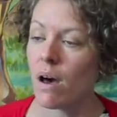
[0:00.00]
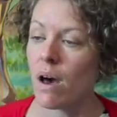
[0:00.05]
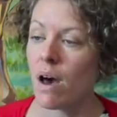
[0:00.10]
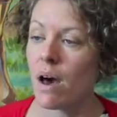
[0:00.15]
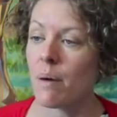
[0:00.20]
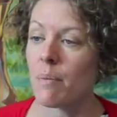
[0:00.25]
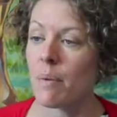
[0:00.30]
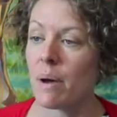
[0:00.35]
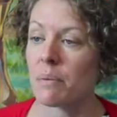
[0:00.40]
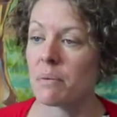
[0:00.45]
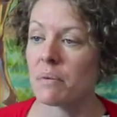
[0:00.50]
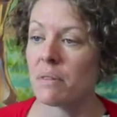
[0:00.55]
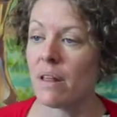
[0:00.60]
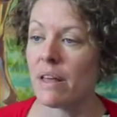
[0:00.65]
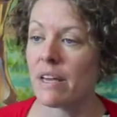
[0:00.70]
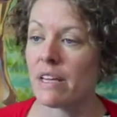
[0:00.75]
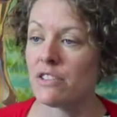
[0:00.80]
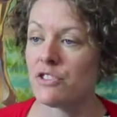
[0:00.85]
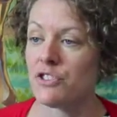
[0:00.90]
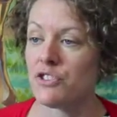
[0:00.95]
I would
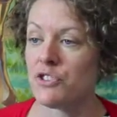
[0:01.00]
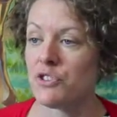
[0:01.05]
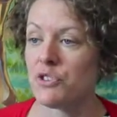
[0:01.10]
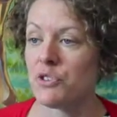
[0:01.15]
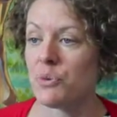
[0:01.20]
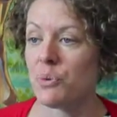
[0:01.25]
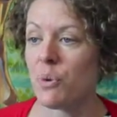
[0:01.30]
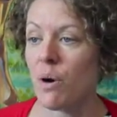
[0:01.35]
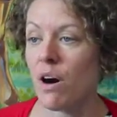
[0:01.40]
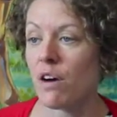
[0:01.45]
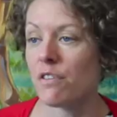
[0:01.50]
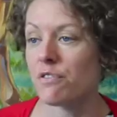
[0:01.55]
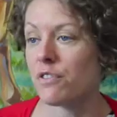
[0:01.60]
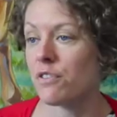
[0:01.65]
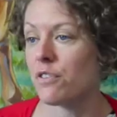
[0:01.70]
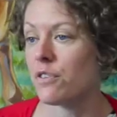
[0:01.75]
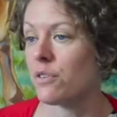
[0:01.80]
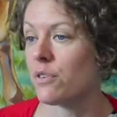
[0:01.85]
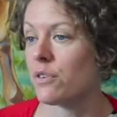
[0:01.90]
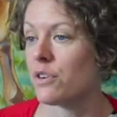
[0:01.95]
like to
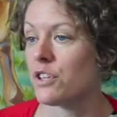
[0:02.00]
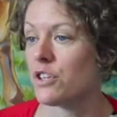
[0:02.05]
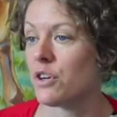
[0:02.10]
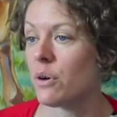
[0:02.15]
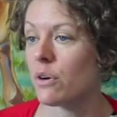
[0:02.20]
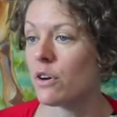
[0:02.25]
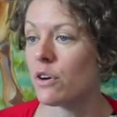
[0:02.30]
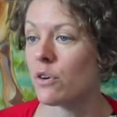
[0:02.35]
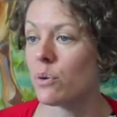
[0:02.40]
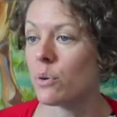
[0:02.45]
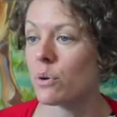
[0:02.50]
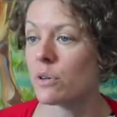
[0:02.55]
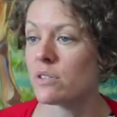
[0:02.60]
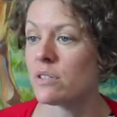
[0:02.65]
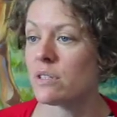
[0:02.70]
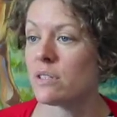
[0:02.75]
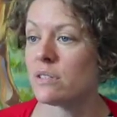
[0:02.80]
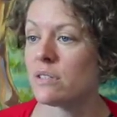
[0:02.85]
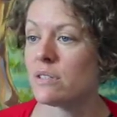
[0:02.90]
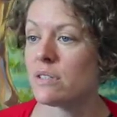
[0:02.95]
offer yoga
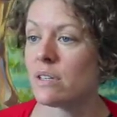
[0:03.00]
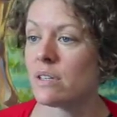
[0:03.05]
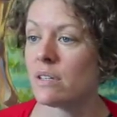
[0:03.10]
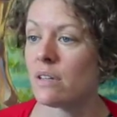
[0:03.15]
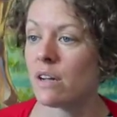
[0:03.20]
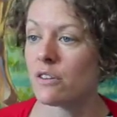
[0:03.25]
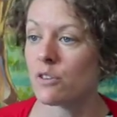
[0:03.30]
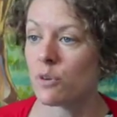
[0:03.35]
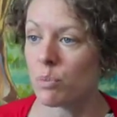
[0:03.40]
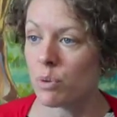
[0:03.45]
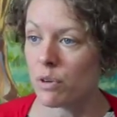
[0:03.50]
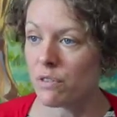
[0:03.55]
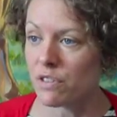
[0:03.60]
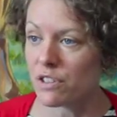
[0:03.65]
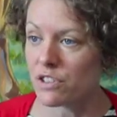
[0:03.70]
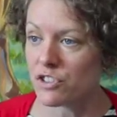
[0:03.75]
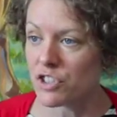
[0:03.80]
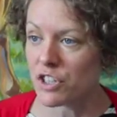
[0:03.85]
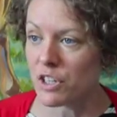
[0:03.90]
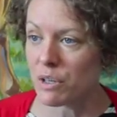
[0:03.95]
courses in
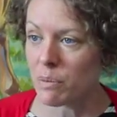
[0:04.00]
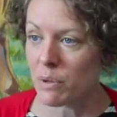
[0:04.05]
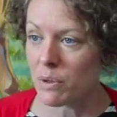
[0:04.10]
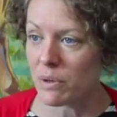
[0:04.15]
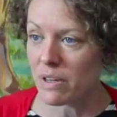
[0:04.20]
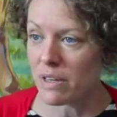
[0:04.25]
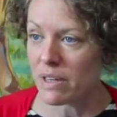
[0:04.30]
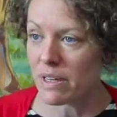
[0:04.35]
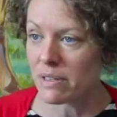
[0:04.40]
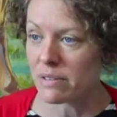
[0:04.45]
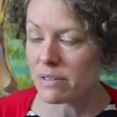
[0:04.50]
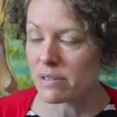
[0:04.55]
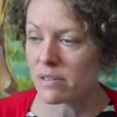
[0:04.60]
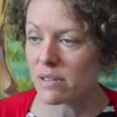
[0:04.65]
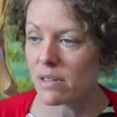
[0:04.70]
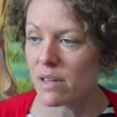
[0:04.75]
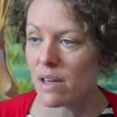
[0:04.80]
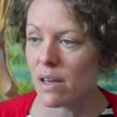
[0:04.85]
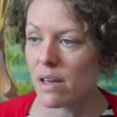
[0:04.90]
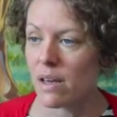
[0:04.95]
underprivileged
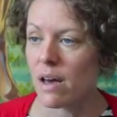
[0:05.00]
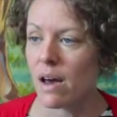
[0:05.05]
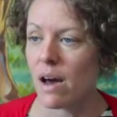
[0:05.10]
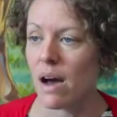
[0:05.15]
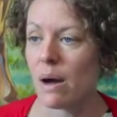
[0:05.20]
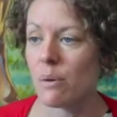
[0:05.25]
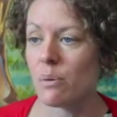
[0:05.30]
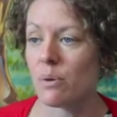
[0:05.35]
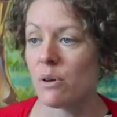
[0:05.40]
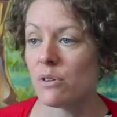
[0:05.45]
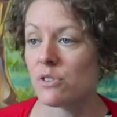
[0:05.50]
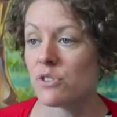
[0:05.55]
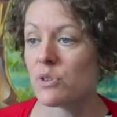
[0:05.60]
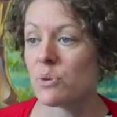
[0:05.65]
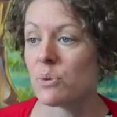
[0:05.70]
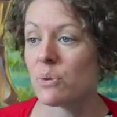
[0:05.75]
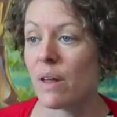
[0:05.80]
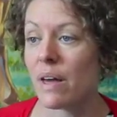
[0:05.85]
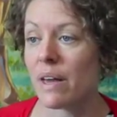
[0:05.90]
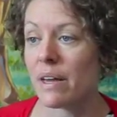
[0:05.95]
communities. I would
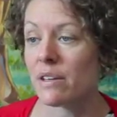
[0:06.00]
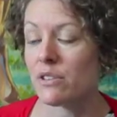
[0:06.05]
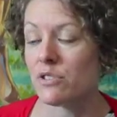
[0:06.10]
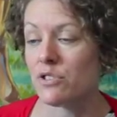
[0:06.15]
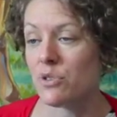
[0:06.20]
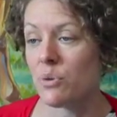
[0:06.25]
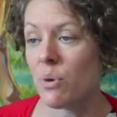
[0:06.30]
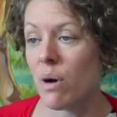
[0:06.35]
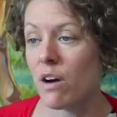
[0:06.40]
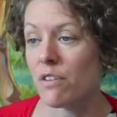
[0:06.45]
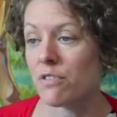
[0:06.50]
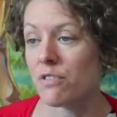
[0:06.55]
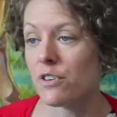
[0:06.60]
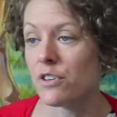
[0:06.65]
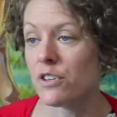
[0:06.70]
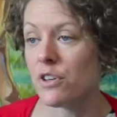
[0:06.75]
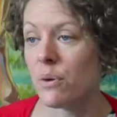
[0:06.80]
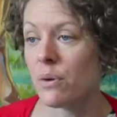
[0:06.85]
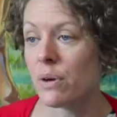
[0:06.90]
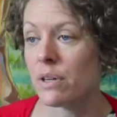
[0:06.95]
also like to offer
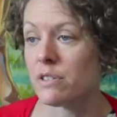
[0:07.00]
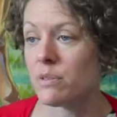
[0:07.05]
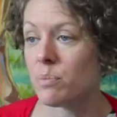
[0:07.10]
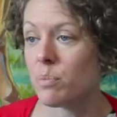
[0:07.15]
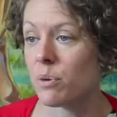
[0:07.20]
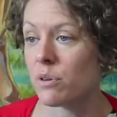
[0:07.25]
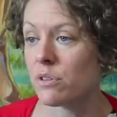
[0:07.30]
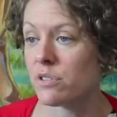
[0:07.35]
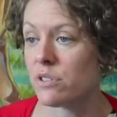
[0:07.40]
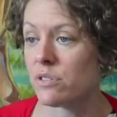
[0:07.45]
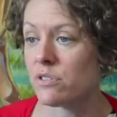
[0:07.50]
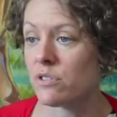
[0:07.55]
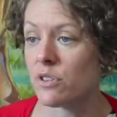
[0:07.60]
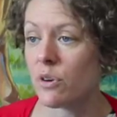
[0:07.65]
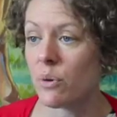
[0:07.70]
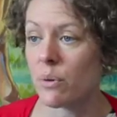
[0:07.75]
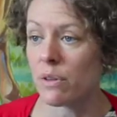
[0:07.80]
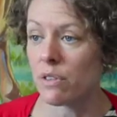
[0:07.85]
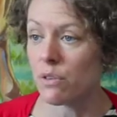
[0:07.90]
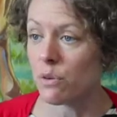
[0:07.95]
yoga to persons
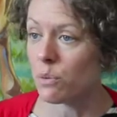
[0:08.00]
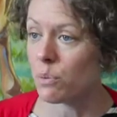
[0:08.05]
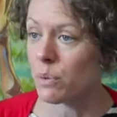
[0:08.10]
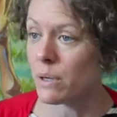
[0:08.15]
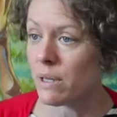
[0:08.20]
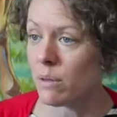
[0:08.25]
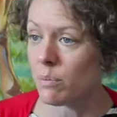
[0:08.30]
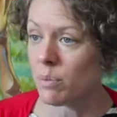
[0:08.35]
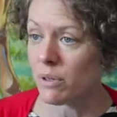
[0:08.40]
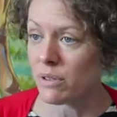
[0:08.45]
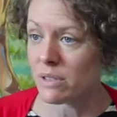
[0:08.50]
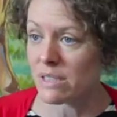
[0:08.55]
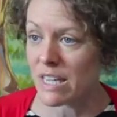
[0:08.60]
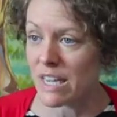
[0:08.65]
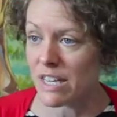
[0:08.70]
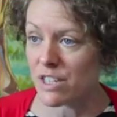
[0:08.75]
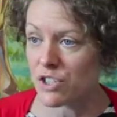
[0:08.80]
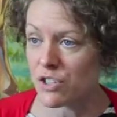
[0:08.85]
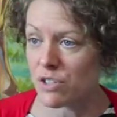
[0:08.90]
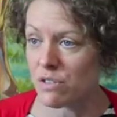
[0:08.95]
going through
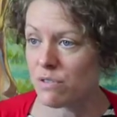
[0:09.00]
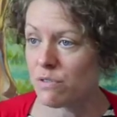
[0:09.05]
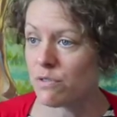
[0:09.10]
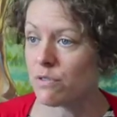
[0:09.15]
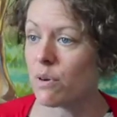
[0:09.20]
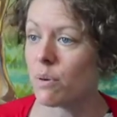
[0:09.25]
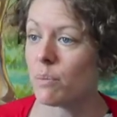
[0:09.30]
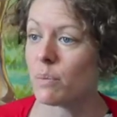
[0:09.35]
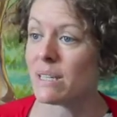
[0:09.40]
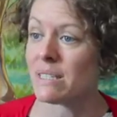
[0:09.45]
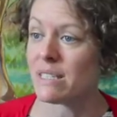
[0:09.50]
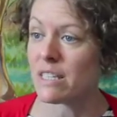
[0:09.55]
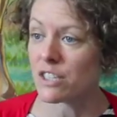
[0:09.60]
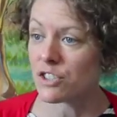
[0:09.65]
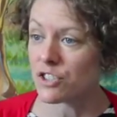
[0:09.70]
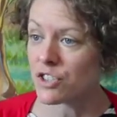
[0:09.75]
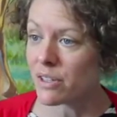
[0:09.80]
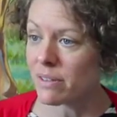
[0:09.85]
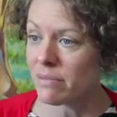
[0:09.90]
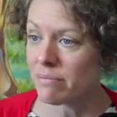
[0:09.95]
rehabilitation from
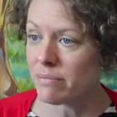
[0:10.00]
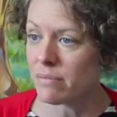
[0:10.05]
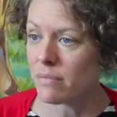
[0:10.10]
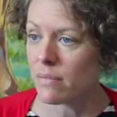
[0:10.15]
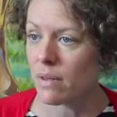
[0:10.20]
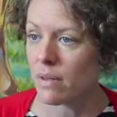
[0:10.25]
addiction.